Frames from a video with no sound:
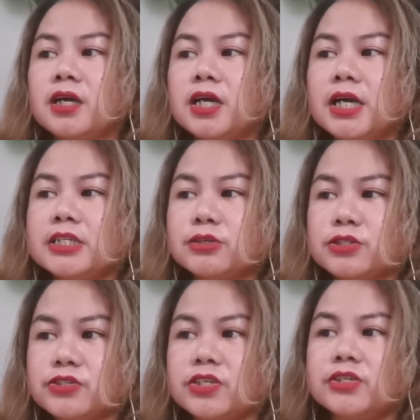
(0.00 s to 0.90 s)
and
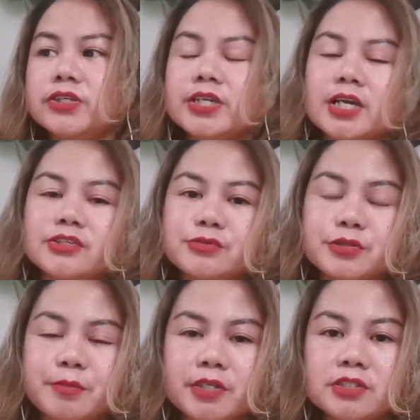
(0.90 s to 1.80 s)
considered as
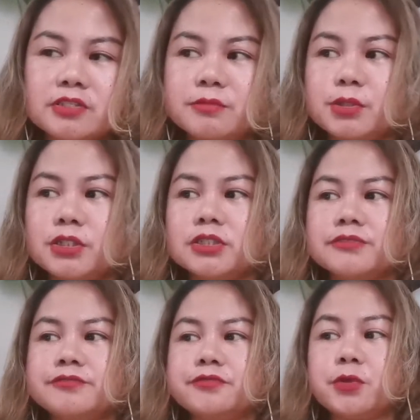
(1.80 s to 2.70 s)
responsible
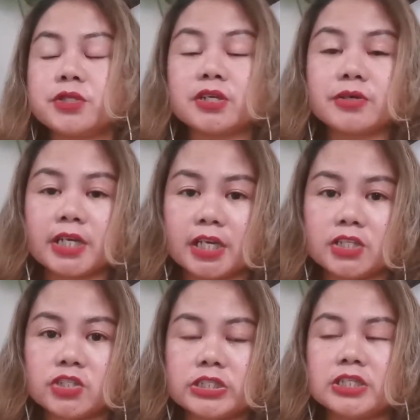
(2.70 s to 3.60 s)
for the
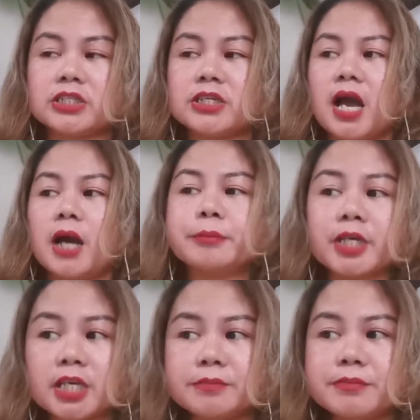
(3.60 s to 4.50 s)
creation,
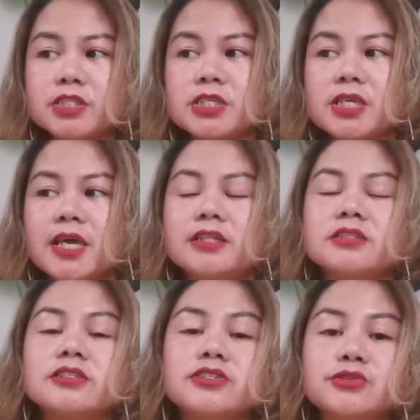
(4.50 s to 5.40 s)
upkeep, and
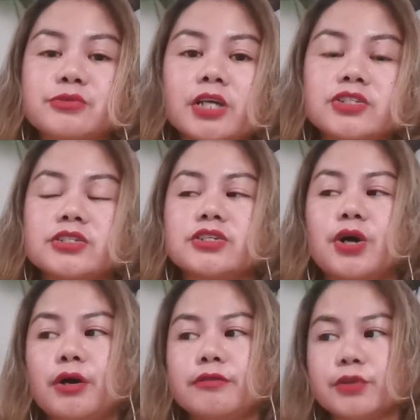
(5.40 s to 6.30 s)
destruction
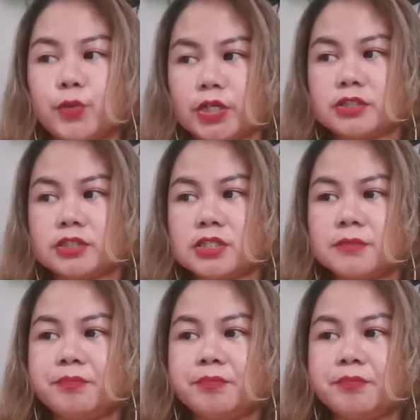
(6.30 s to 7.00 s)
of the world.